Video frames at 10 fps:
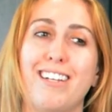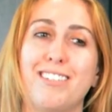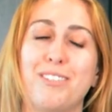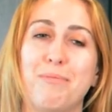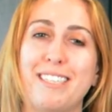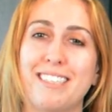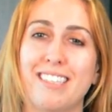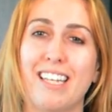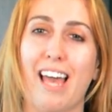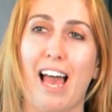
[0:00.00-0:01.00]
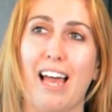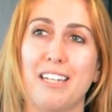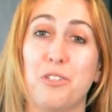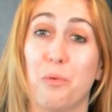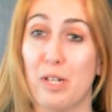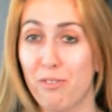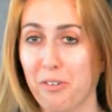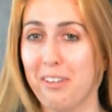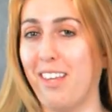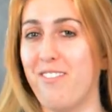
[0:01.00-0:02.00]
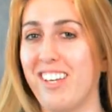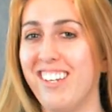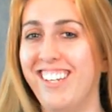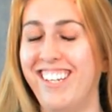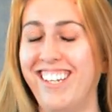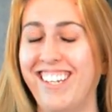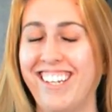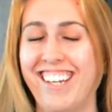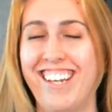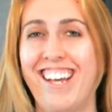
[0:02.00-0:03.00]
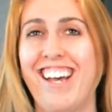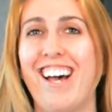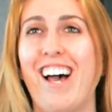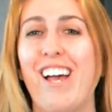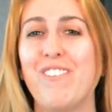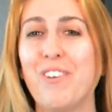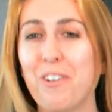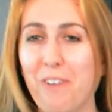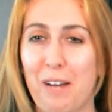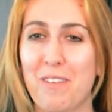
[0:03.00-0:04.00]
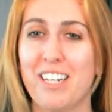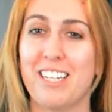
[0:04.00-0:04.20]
So basically I tweet for a living. If you want to find me on